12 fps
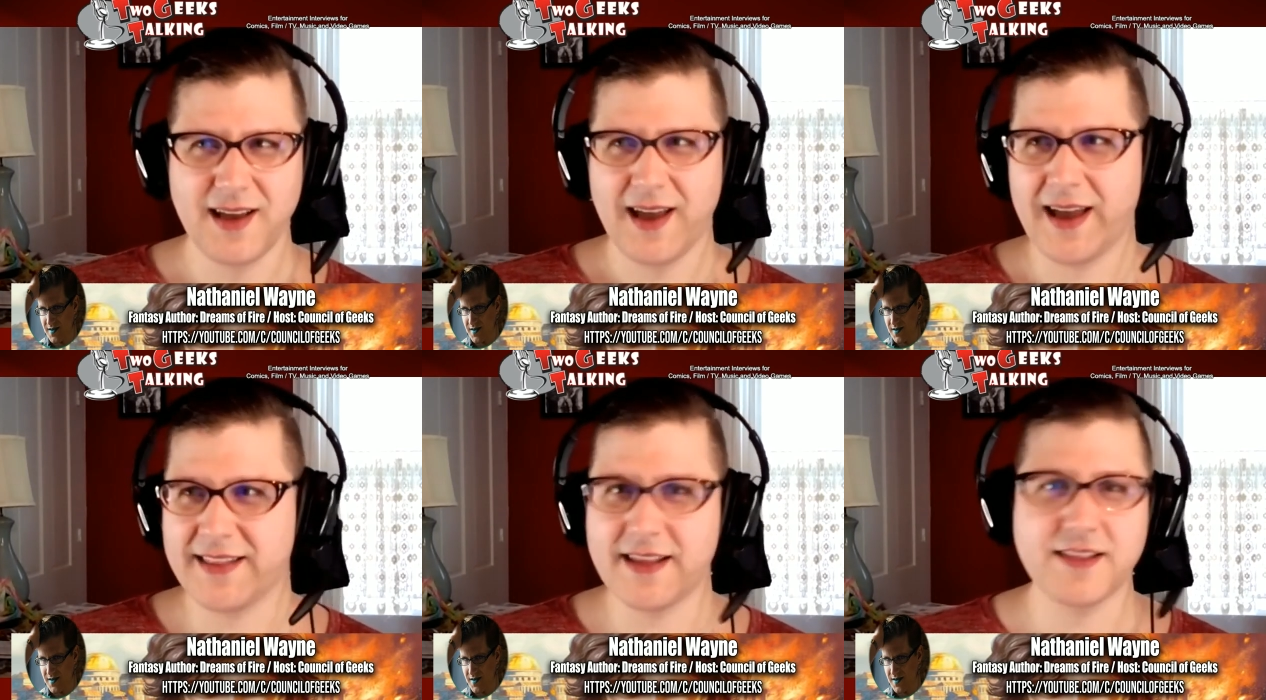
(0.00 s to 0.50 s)

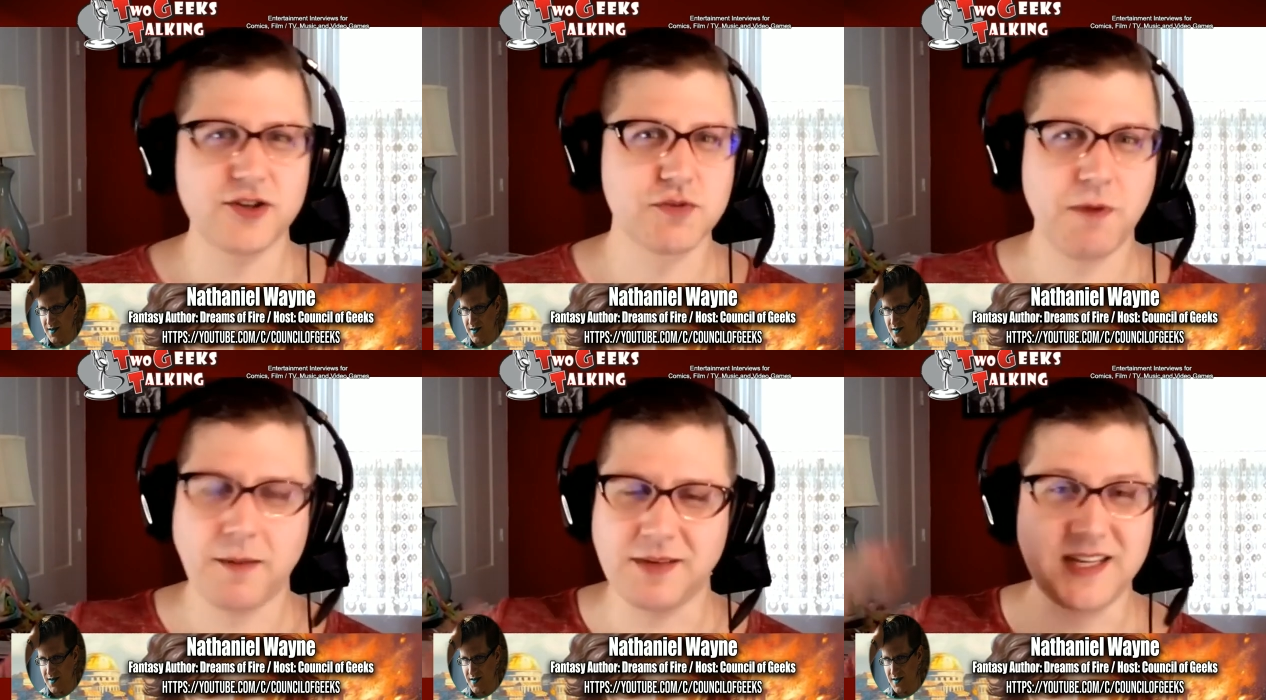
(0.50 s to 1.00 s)
Speaker 1: And then there's
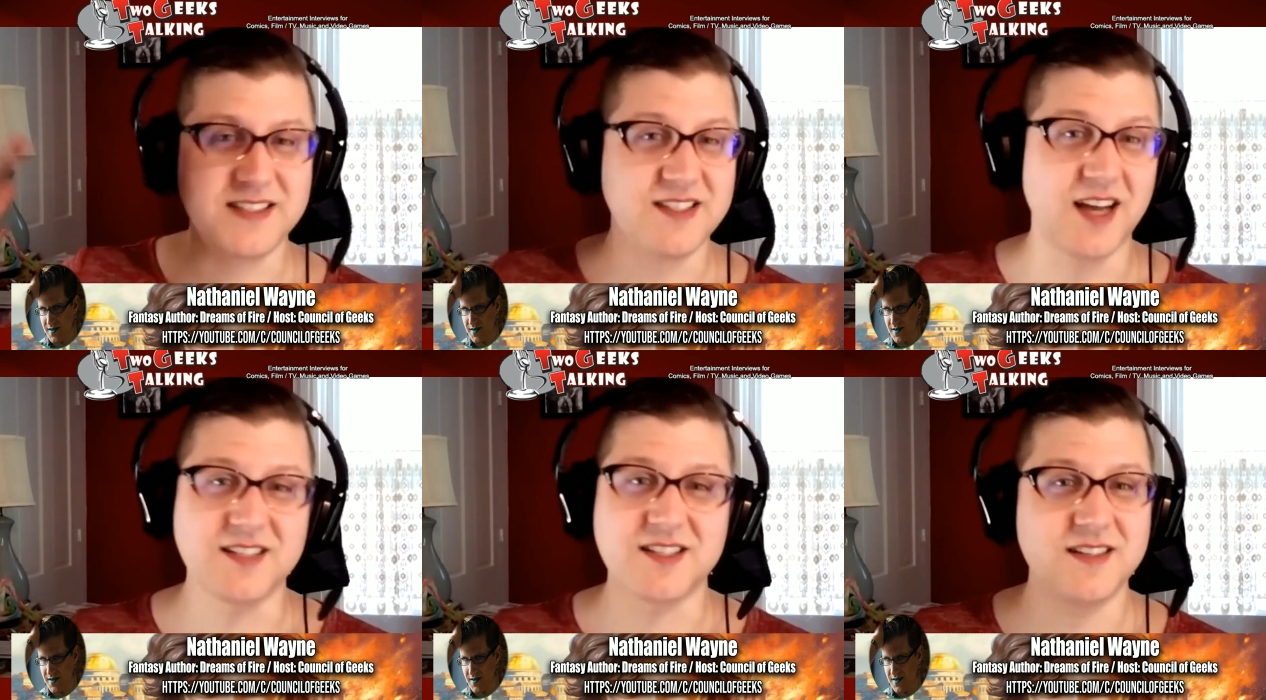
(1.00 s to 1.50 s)
probably a
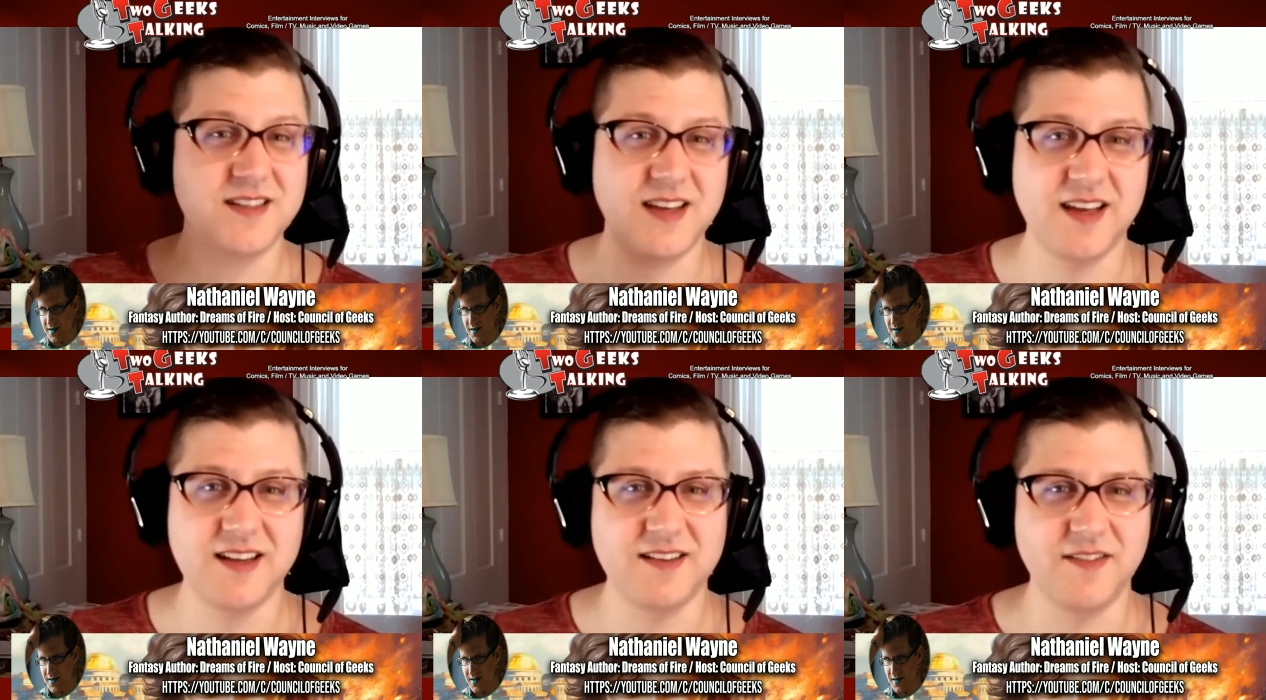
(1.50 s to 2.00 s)
dozen
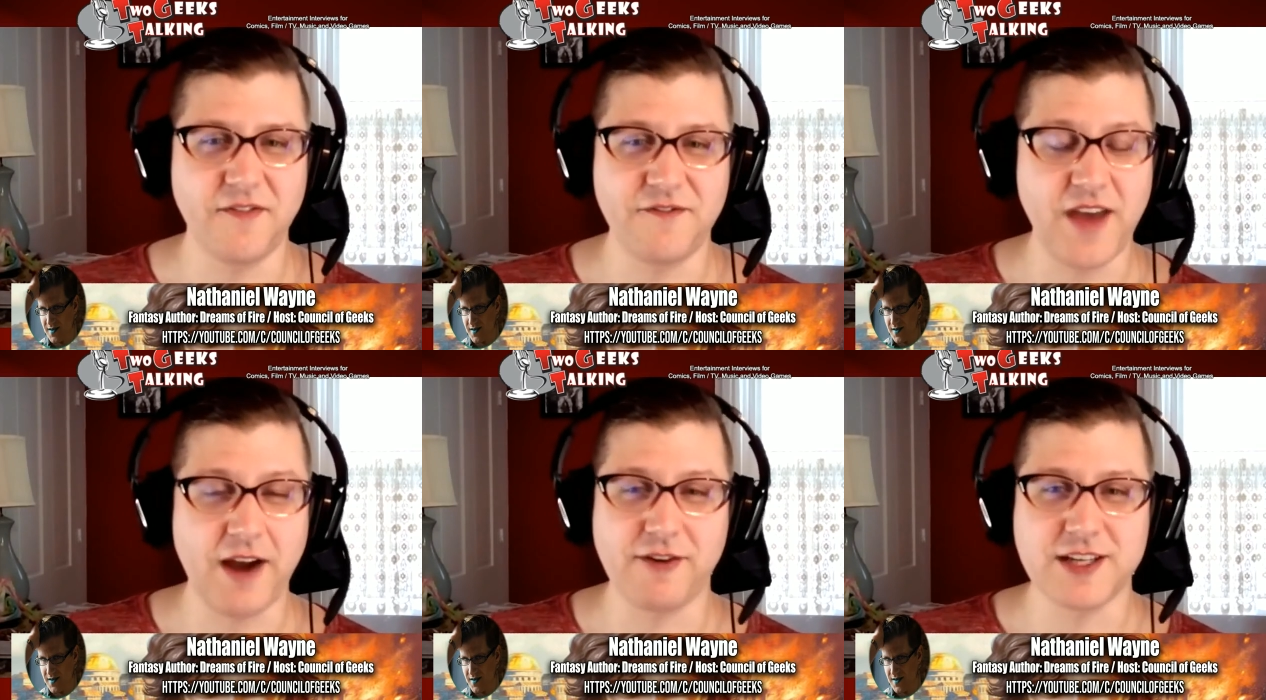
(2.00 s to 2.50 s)
in
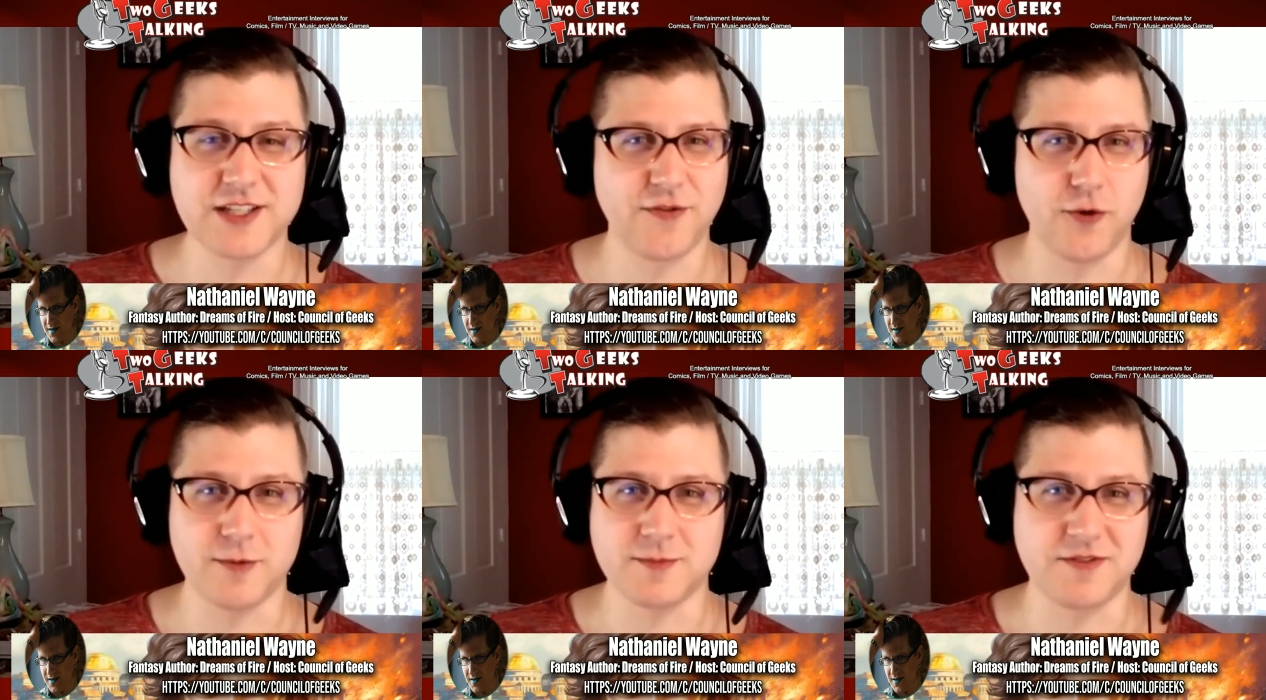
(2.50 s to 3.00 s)
various
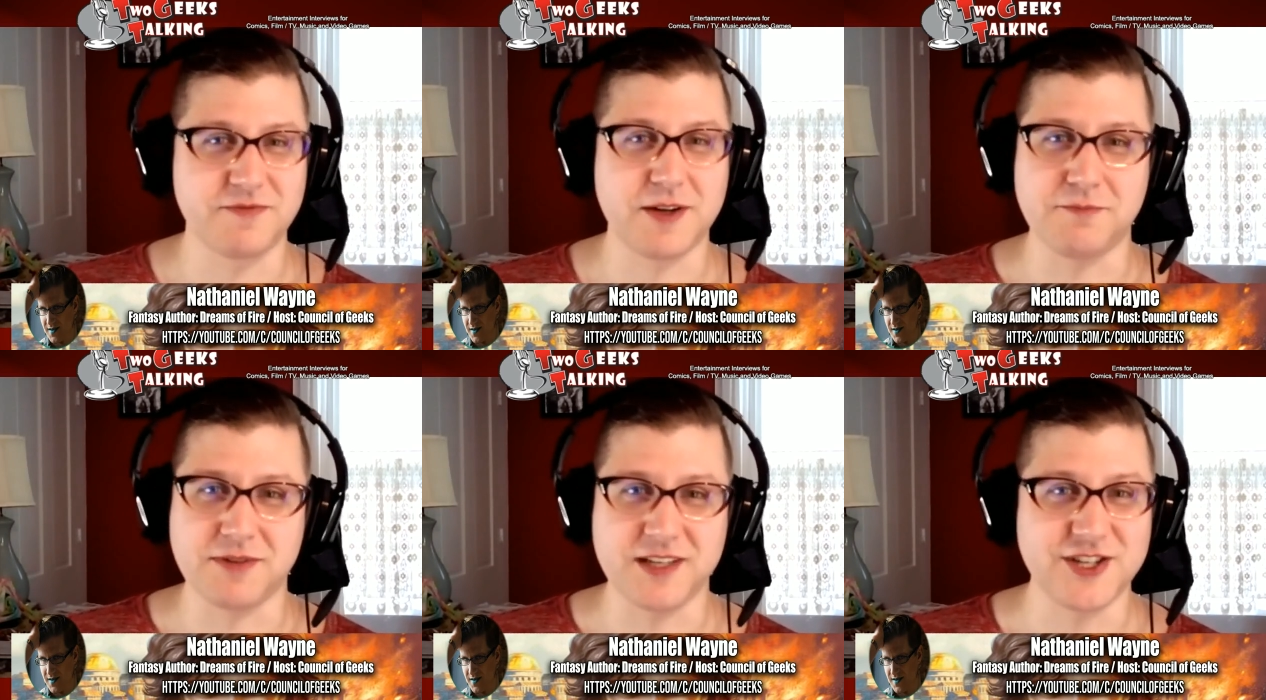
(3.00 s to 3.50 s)
forms of
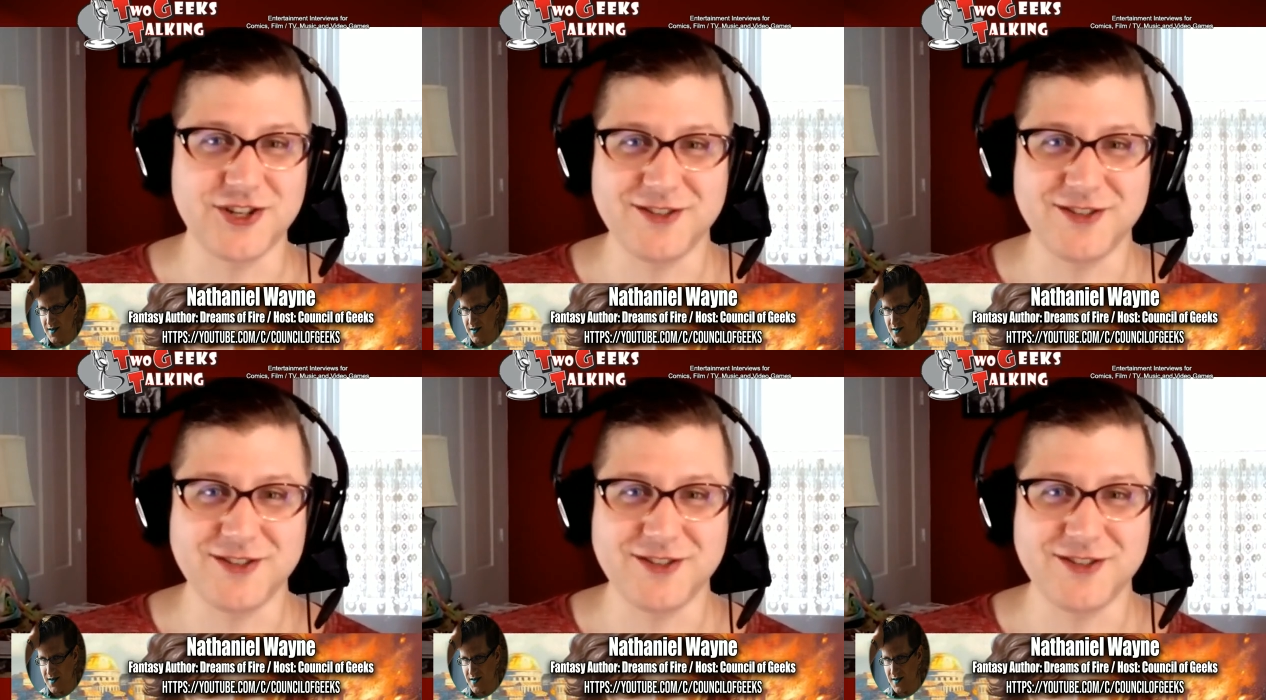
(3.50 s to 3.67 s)
completion.